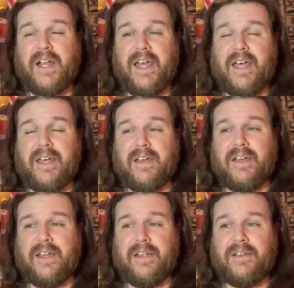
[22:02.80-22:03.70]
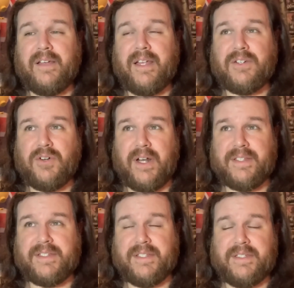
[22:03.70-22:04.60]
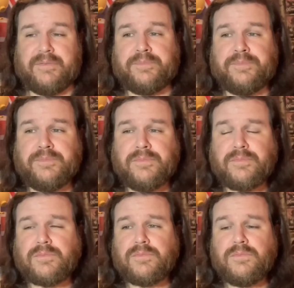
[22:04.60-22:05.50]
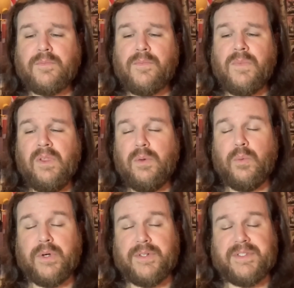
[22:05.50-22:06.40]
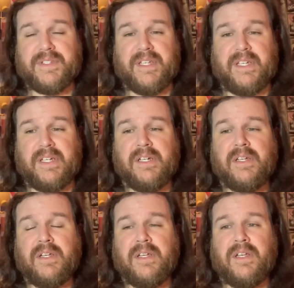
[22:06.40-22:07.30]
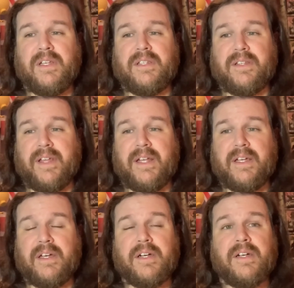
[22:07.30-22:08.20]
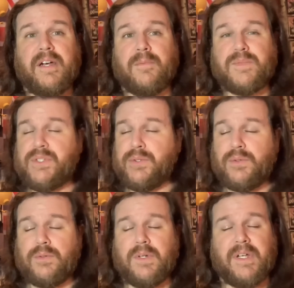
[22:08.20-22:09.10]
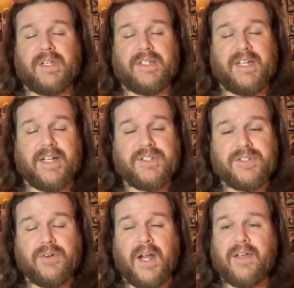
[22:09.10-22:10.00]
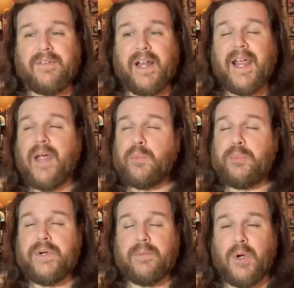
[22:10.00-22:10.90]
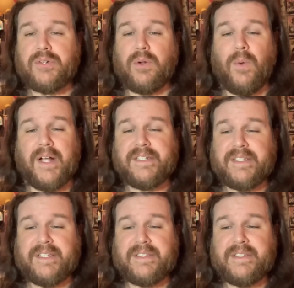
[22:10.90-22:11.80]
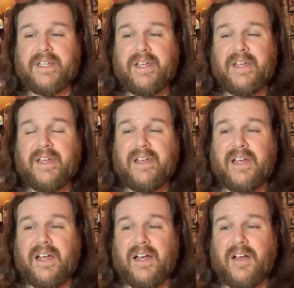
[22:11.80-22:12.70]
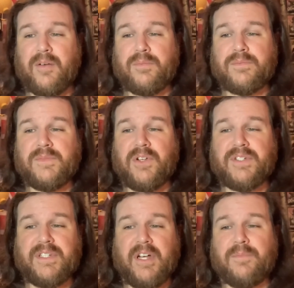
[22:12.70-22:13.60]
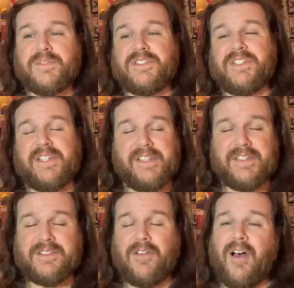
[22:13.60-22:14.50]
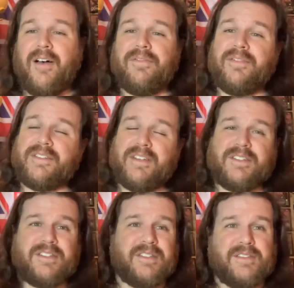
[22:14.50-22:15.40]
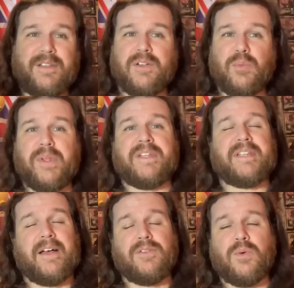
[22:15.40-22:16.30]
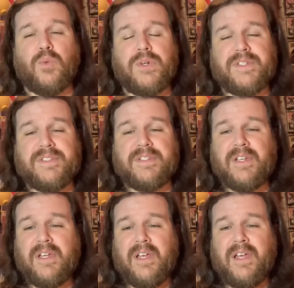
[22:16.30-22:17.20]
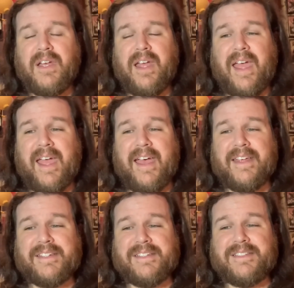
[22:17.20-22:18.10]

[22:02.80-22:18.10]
end credit scene where you see Yelena come to Natasha's grave, and I got pretty emotional watching this. She comes and she cleans it off. It's like just this little place out in the woods, and